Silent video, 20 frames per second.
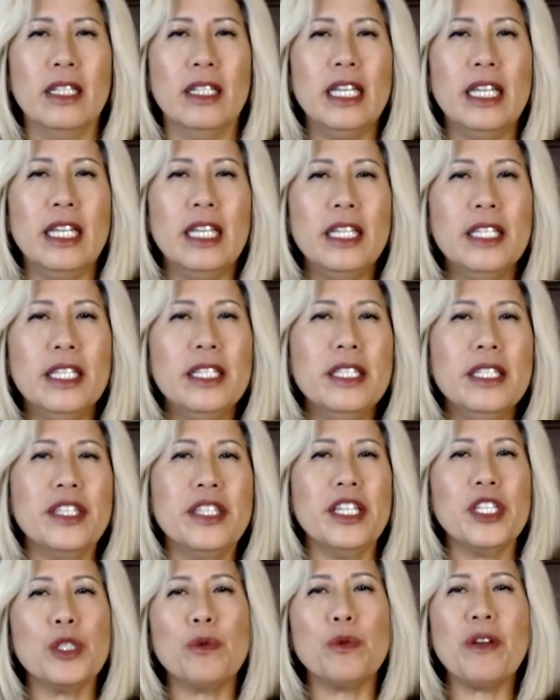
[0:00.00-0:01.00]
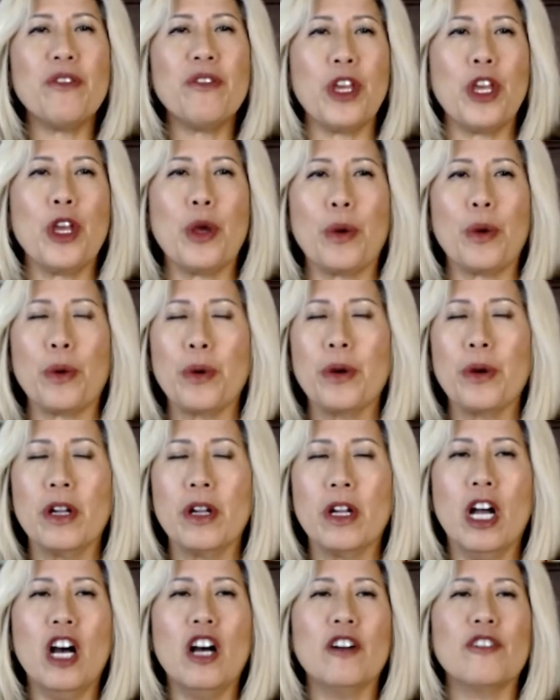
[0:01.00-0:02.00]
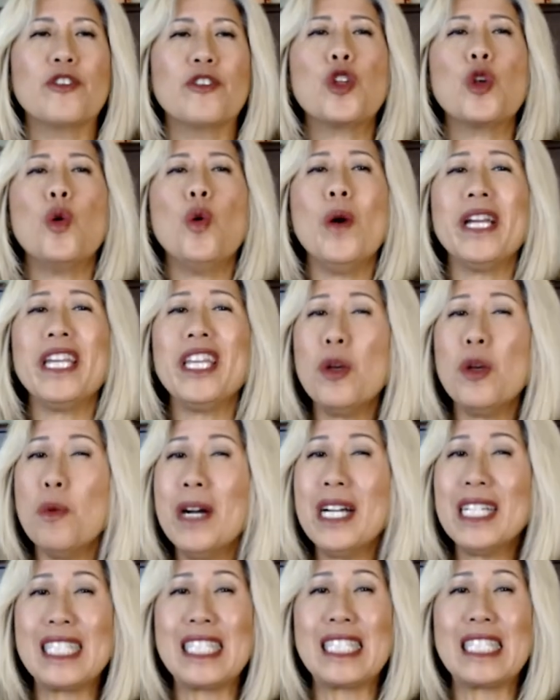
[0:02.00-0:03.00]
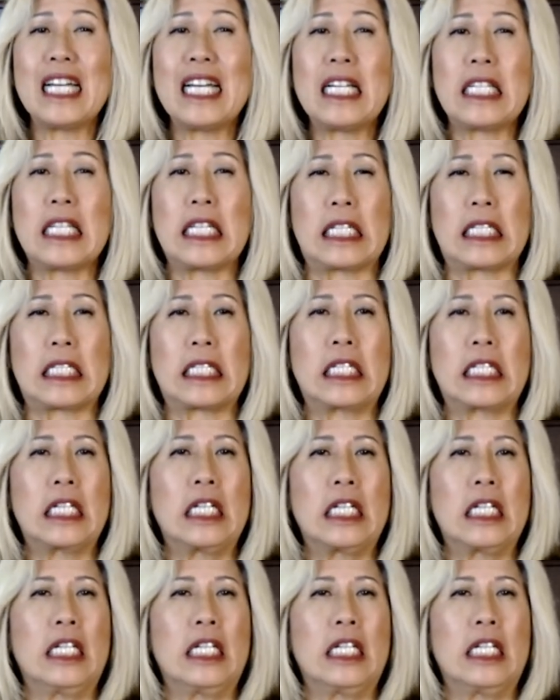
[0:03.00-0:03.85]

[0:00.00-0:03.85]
In this review of 21 studies,